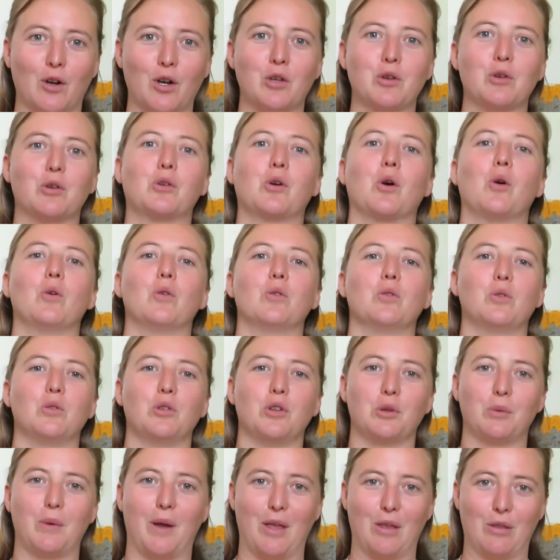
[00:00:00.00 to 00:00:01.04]
follow your goal
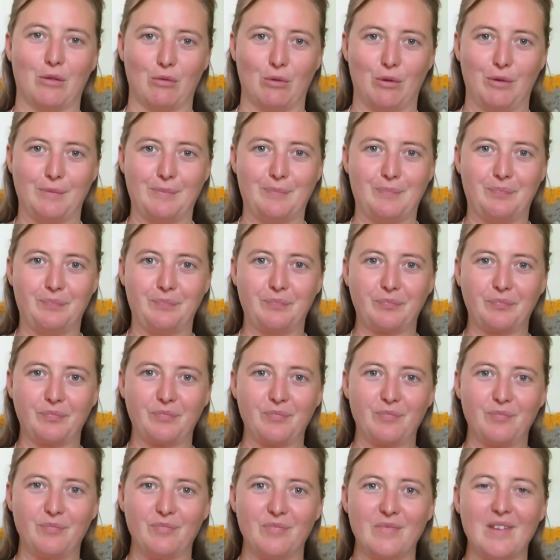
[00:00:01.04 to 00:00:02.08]
all the way through.
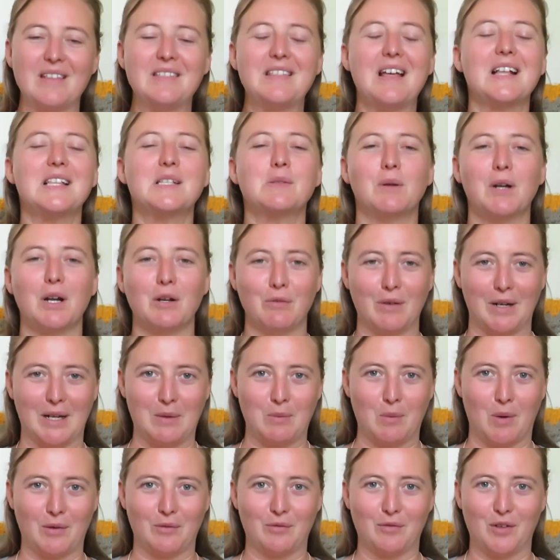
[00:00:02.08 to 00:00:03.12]
That's what I
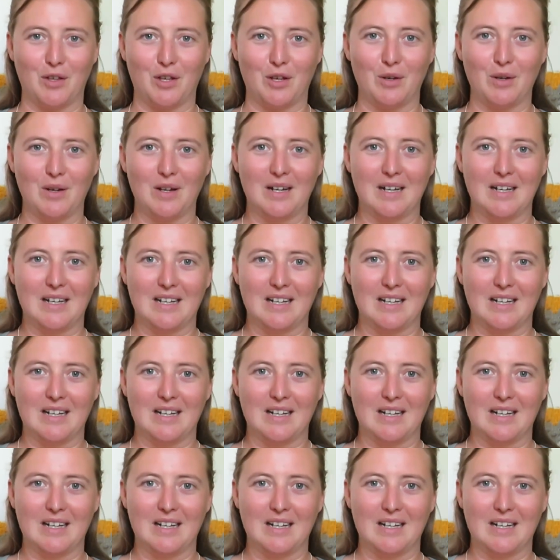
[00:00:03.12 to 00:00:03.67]
really want for you.